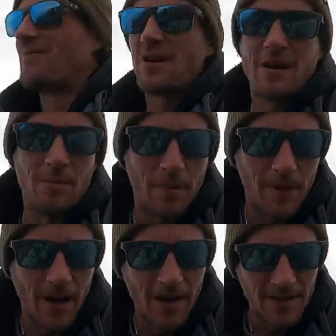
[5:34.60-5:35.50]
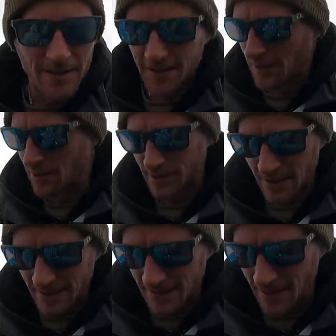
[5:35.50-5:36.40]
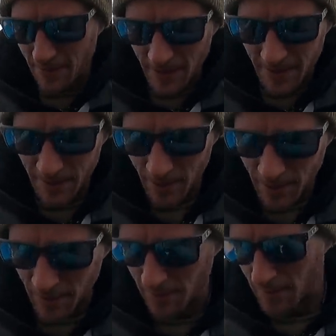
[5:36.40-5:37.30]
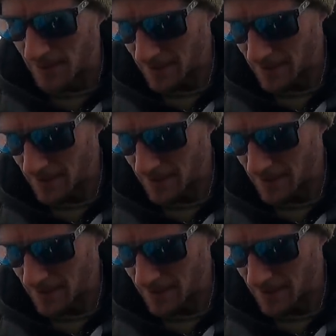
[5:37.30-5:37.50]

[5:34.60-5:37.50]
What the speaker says: Oh, my pliers are so seized up, I need to oil them.